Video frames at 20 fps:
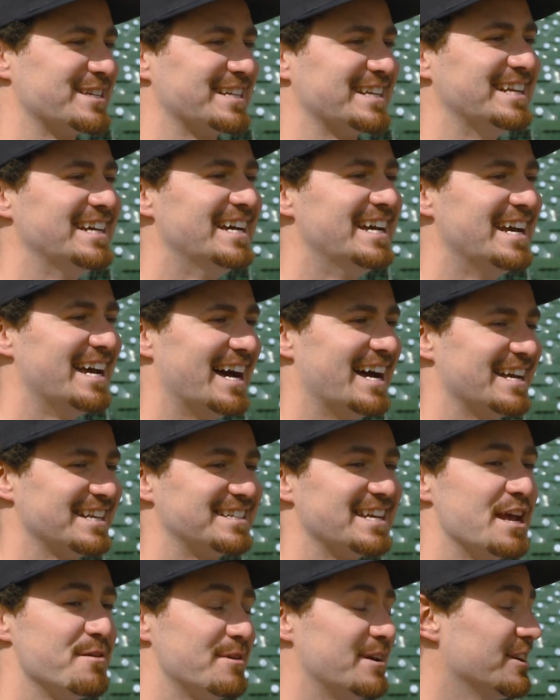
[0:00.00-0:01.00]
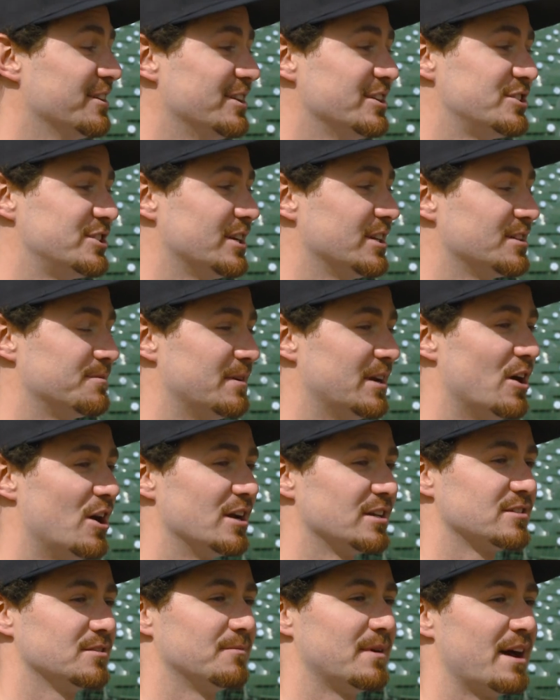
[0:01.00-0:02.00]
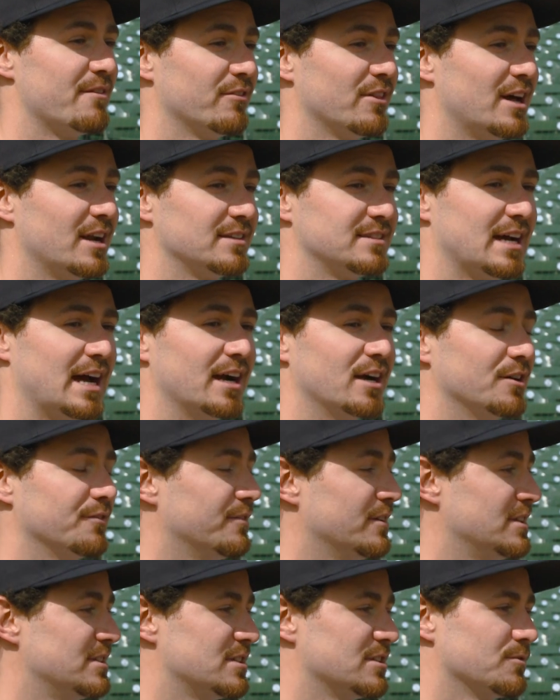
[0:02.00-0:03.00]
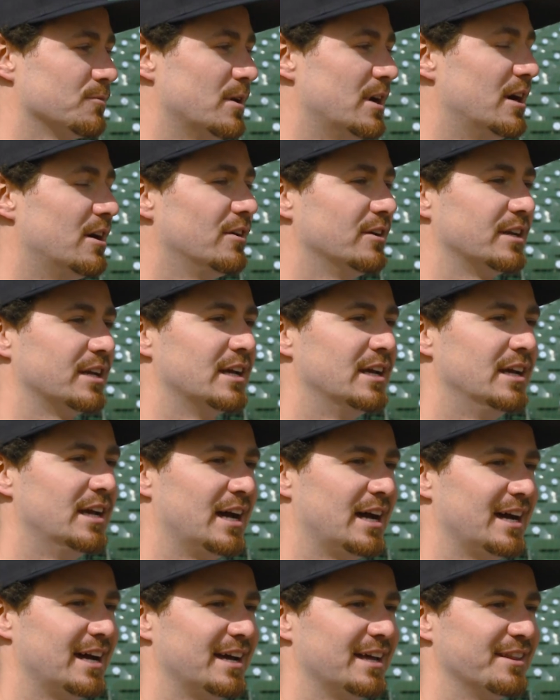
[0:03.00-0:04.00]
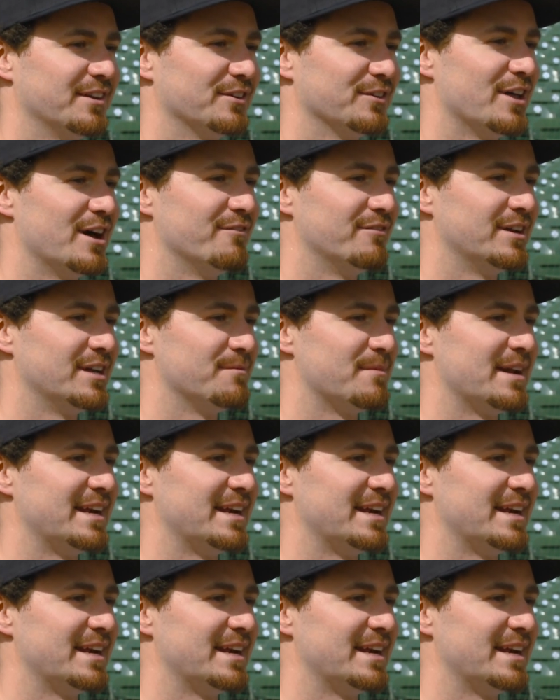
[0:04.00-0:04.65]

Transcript: And same here this year. It's been awesome. I have a lot of Tiger friends as well, and they're loving it.